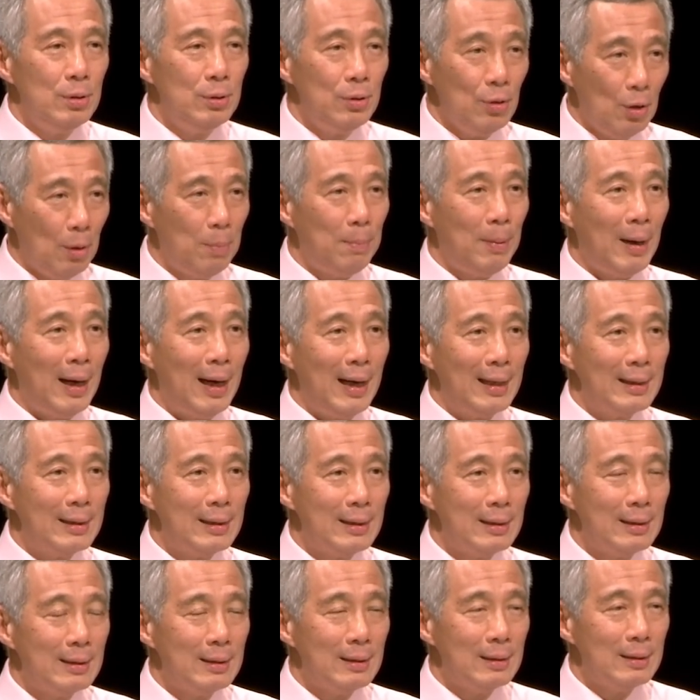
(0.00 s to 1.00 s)
your part,
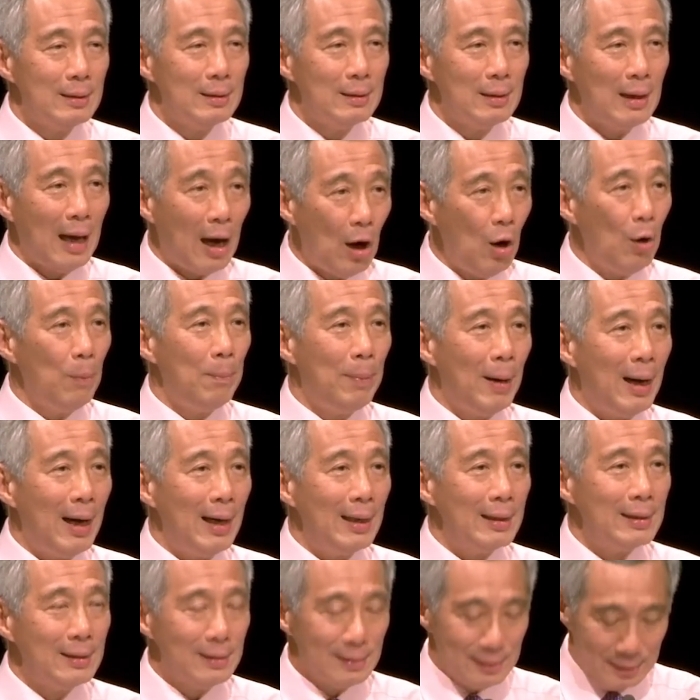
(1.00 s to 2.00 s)
our
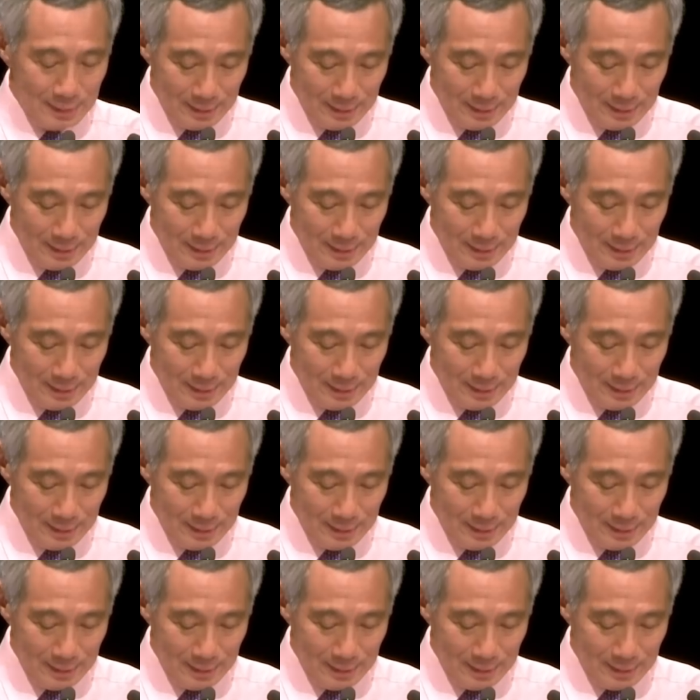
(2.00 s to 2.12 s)
part.